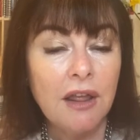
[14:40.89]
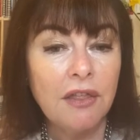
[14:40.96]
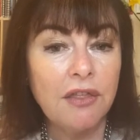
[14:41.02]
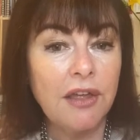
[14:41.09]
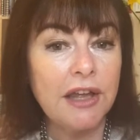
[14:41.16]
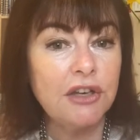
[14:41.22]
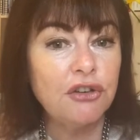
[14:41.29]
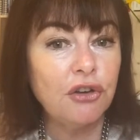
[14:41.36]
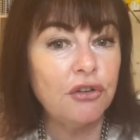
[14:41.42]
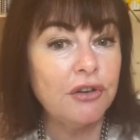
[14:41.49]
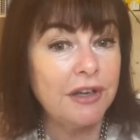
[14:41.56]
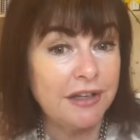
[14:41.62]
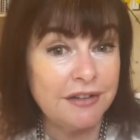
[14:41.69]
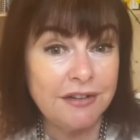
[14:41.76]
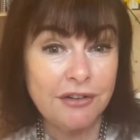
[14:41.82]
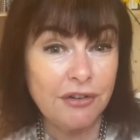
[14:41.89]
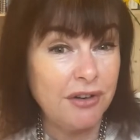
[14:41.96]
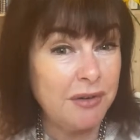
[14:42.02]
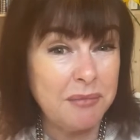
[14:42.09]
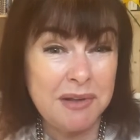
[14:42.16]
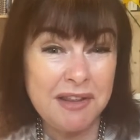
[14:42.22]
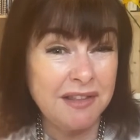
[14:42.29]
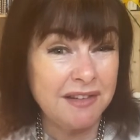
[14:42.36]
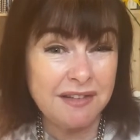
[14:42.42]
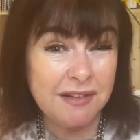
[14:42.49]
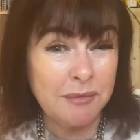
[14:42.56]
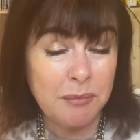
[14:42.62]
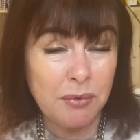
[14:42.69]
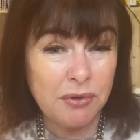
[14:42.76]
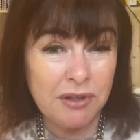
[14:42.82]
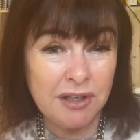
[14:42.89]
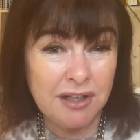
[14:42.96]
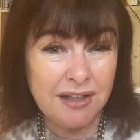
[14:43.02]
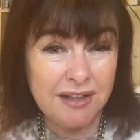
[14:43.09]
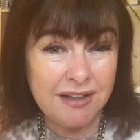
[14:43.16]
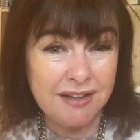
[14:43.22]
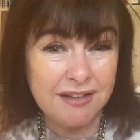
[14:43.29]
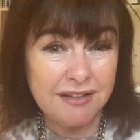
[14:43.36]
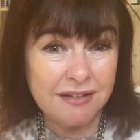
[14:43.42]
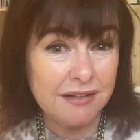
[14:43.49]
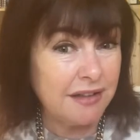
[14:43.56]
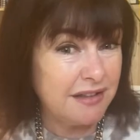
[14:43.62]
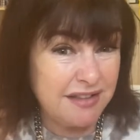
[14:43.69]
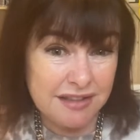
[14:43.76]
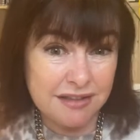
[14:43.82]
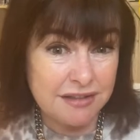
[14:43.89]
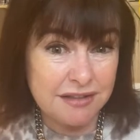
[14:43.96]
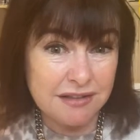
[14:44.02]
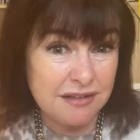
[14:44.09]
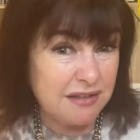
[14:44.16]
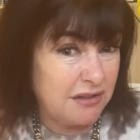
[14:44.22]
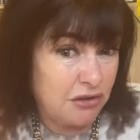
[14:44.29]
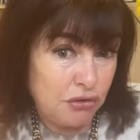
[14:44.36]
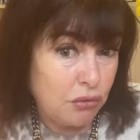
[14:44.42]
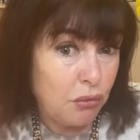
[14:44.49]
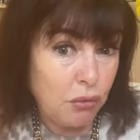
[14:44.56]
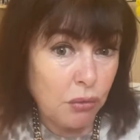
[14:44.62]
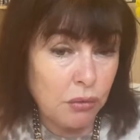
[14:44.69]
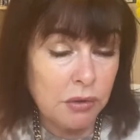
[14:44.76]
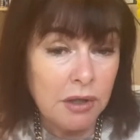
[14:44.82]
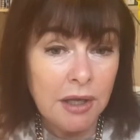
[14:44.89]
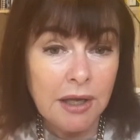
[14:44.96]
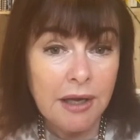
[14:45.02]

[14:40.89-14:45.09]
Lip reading: they don't necessarily mean that somebody is addicted at all.